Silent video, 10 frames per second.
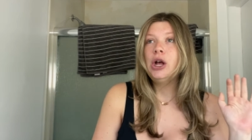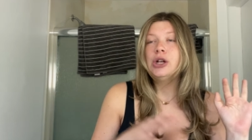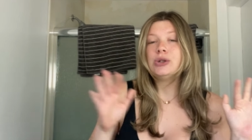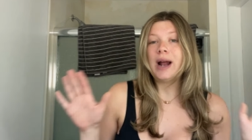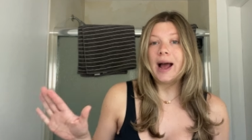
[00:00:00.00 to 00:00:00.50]

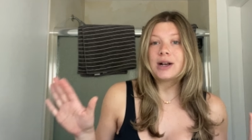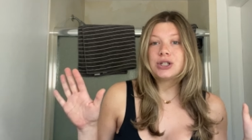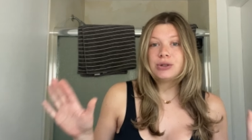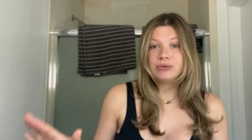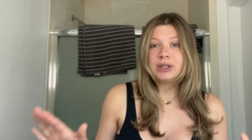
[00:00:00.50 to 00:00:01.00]
So it
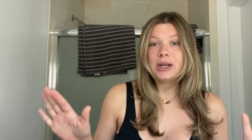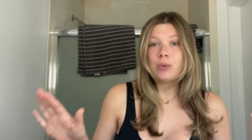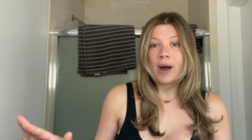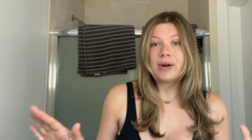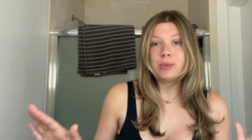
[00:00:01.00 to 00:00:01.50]
actually really
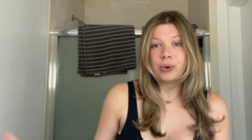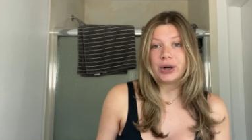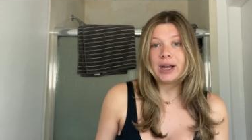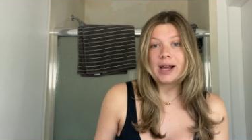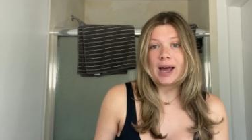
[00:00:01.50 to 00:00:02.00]
wound up
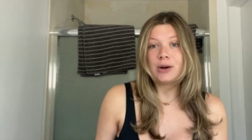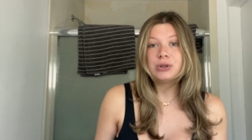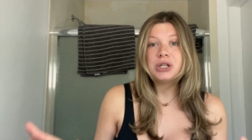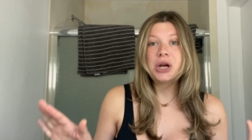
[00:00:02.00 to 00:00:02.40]
working out